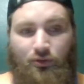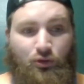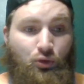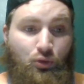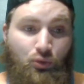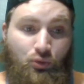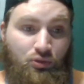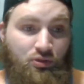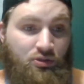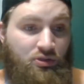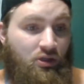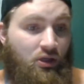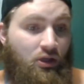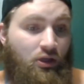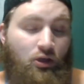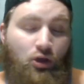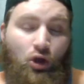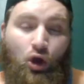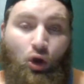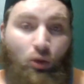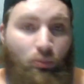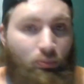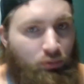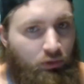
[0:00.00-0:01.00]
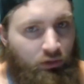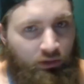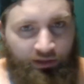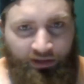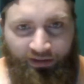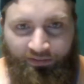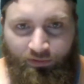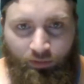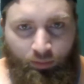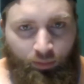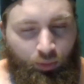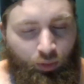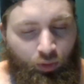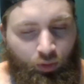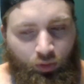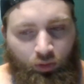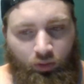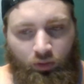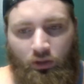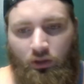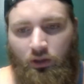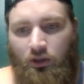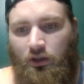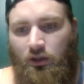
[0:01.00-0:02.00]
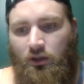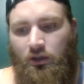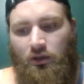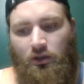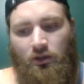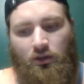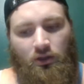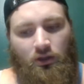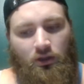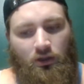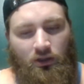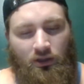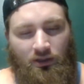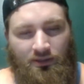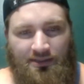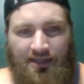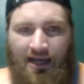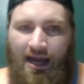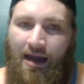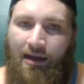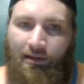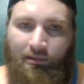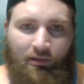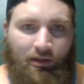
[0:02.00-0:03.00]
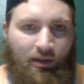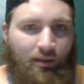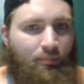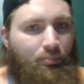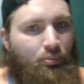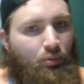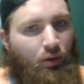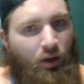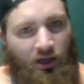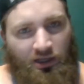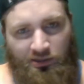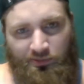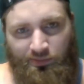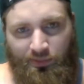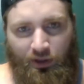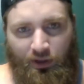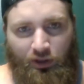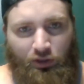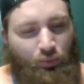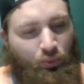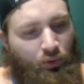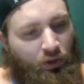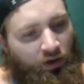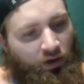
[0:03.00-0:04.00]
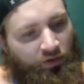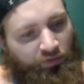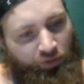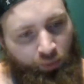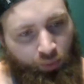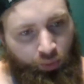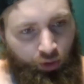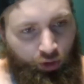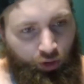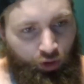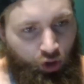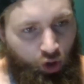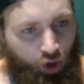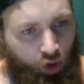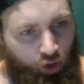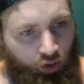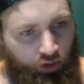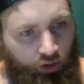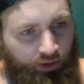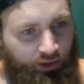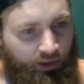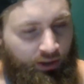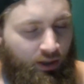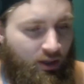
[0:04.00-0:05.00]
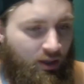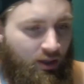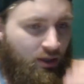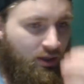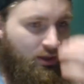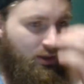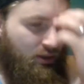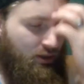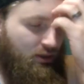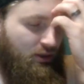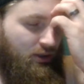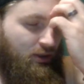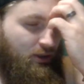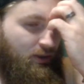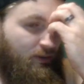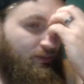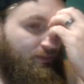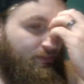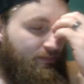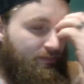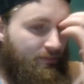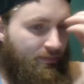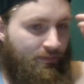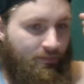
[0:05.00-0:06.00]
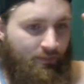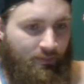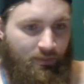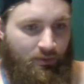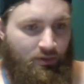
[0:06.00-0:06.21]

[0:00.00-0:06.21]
who's an unbelievable uh, talent, prospect, whatever you want to call it. Um,